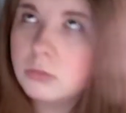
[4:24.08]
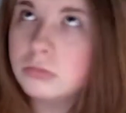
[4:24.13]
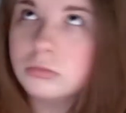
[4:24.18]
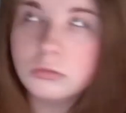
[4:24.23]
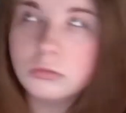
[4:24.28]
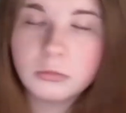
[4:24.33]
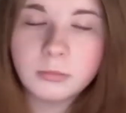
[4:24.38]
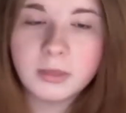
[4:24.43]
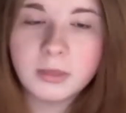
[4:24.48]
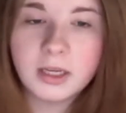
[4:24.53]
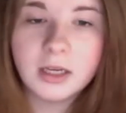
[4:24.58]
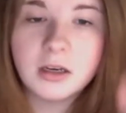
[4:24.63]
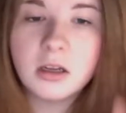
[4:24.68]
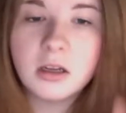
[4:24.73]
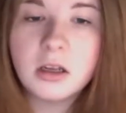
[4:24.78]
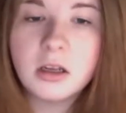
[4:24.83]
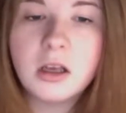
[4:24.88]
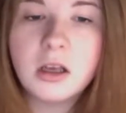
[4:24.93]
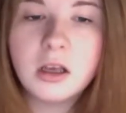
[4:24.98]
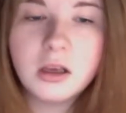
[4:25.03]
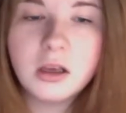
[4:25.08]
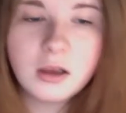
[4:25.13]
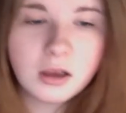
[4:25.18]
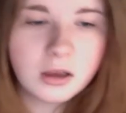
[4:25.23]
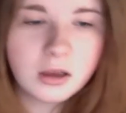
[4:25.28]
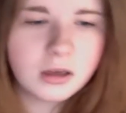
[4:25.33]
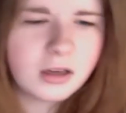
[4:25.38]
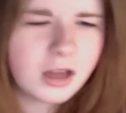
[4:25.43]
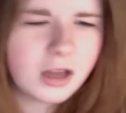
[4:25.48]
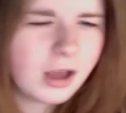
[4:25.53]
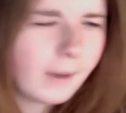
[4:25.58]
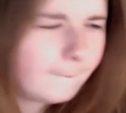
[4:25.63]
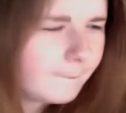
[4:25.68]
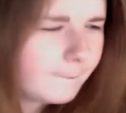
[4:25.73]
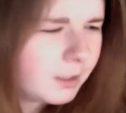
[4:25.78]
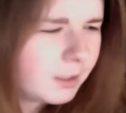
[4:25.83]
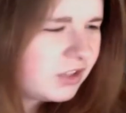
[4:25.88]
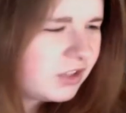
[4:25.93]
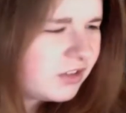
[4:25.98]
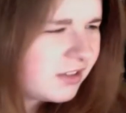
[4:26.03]
Oh man, not
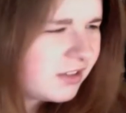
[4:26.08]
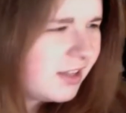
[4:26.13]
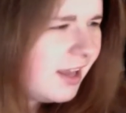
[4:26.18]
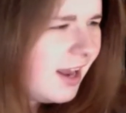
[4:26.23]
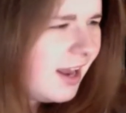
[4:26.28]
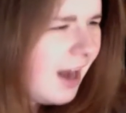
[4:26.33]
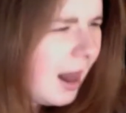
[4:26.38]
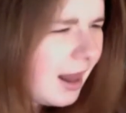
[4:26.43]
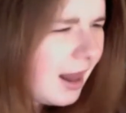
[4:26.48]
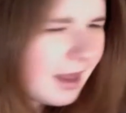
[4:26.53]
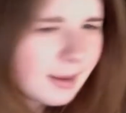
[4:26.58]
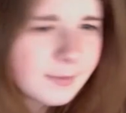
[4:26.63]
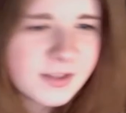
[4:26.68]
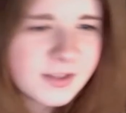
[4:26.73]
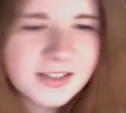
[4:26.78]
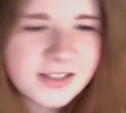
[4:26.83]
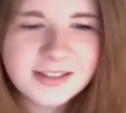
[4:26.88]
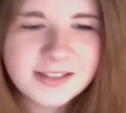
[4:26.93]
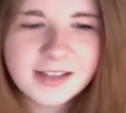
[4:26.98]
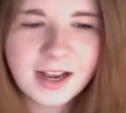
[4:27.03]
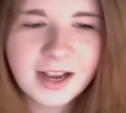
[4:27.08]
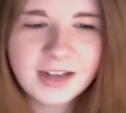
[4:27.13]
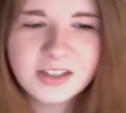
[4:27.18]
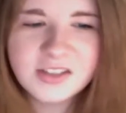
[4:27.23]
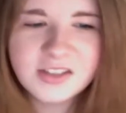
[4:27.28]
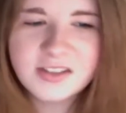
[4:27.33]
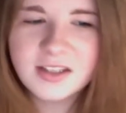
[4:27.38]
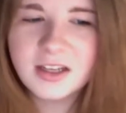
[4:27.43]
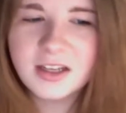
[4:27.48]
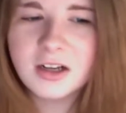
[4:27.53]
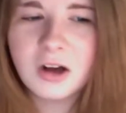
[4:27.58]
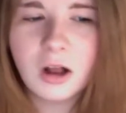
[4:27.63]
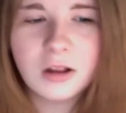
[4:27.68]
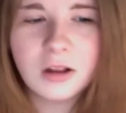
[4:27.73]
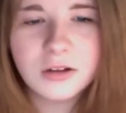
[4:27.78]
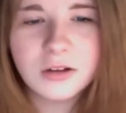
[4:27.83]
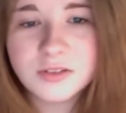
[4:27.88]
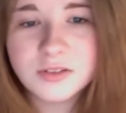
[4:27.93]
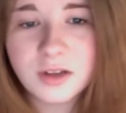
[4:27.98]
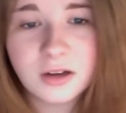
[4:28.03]
pushing the limits. I just think
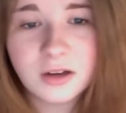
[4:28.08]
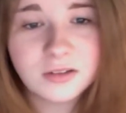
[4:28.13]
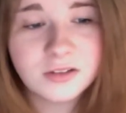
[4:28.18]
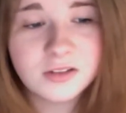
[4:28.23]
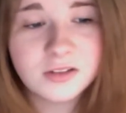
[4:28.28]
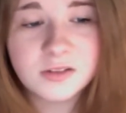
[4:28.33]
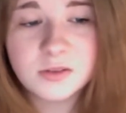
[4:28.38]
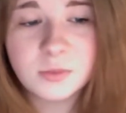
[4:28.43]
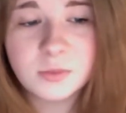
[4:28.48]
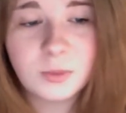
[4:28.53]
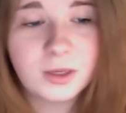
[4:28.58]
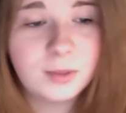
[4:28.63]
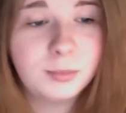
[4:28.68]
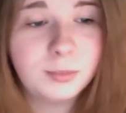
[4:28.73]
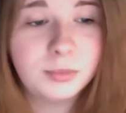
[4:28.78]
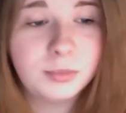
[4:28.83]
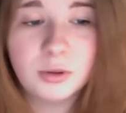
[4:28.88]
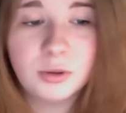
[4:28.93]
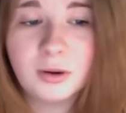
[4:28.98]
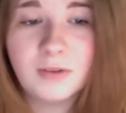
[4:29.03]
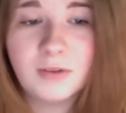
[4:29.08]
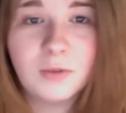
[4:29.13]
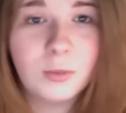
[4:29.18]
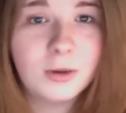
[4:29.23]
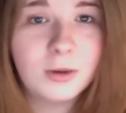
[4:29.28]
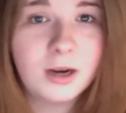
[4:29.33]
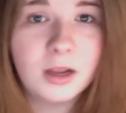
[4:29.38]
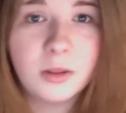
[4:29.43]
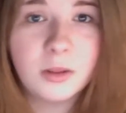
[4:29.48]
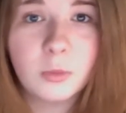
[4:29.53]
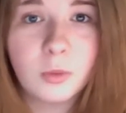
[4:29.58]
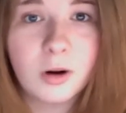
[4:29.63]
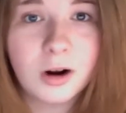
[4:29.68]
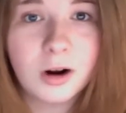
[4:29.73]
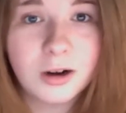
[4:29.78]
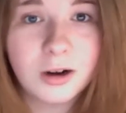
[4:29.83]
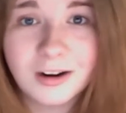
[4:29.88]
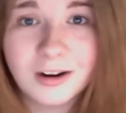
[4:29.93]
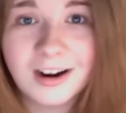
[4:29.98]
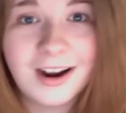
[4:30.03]
all her songs this week blew everyone out of the
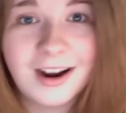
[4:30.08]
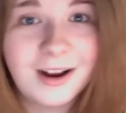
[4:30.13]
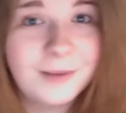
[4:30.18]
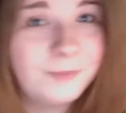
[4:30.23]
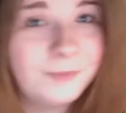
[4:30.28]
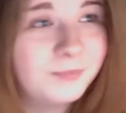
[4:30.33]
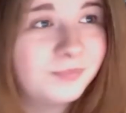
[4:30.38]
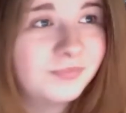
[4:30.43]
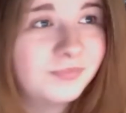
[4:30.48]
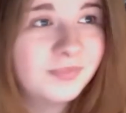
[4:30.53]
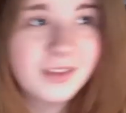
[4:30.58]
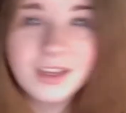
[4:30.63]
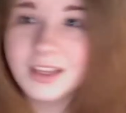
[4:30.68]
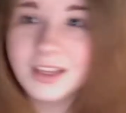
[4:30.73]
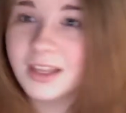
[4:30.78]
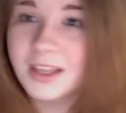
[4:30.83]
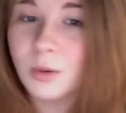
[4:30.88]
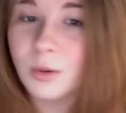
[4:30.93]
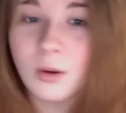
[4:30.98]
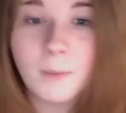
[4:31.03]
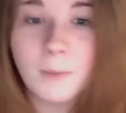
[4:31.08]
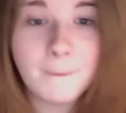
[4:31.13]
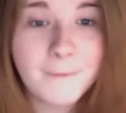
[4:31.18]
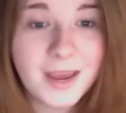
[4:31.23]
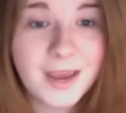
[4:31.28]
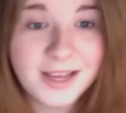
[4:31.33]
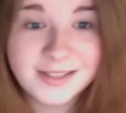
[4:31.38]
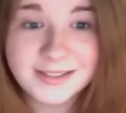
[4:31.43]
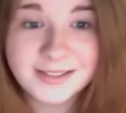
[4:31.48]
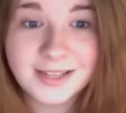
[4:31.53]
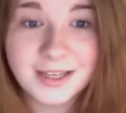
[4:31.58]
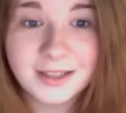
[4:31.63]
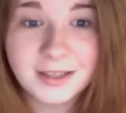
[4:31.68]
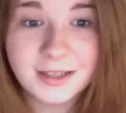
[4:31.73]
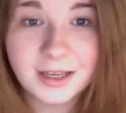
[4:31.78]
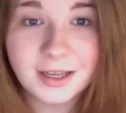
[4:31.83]
water. They were amazing.